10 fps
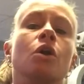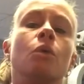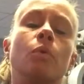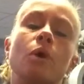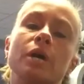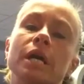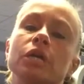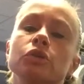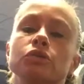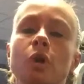Well,
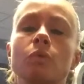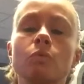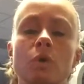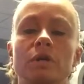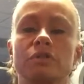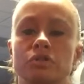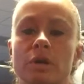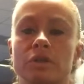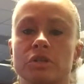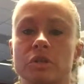you don't want to
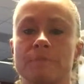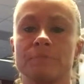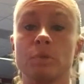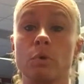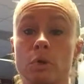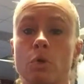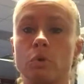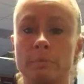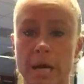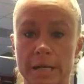stretch on a
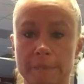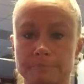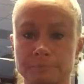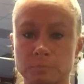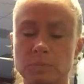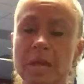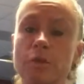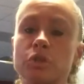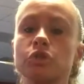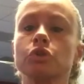cold body, and
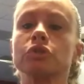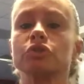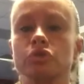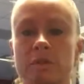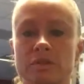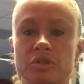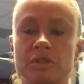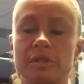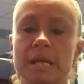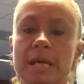there are certain
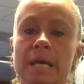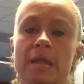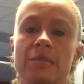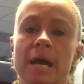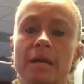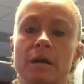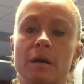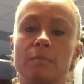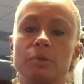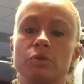stretches that
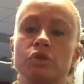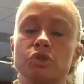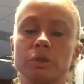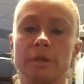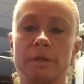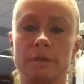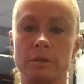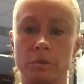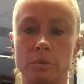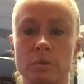you should
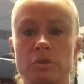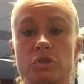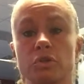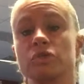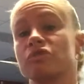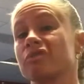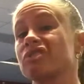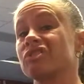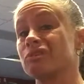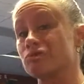do. There's certain
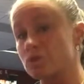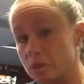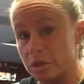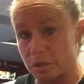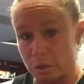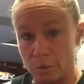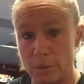stretches that you shouldn't do,